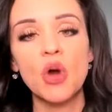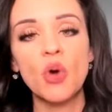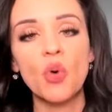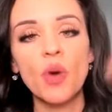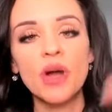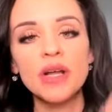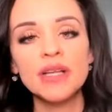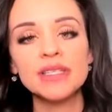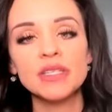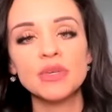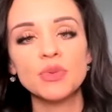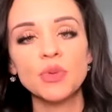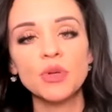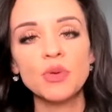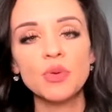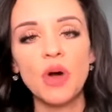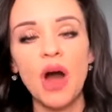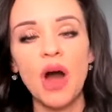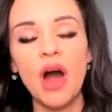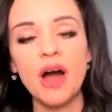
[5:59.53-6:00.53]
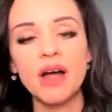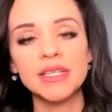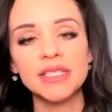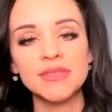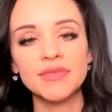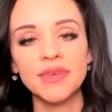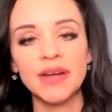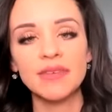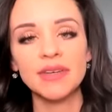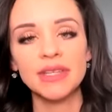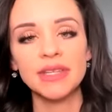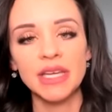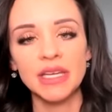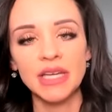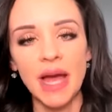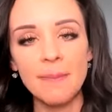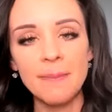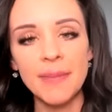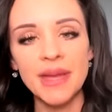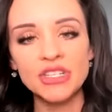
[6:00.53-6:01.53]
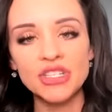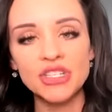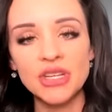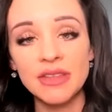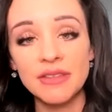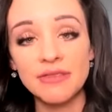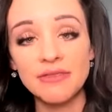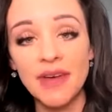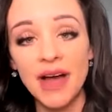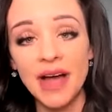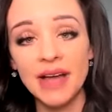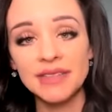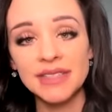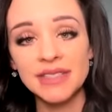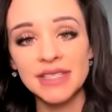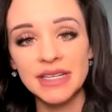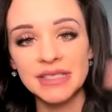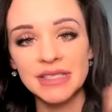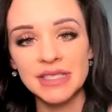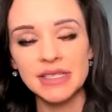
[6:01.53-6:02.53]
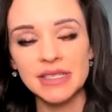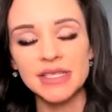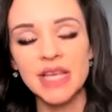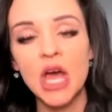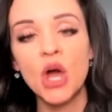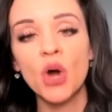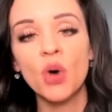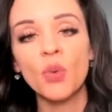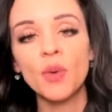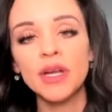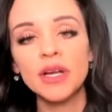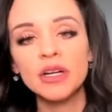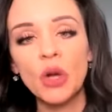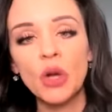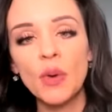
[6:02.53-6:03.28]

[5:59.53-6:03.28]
What is the root cause for everything? I mentioned the five senses. We are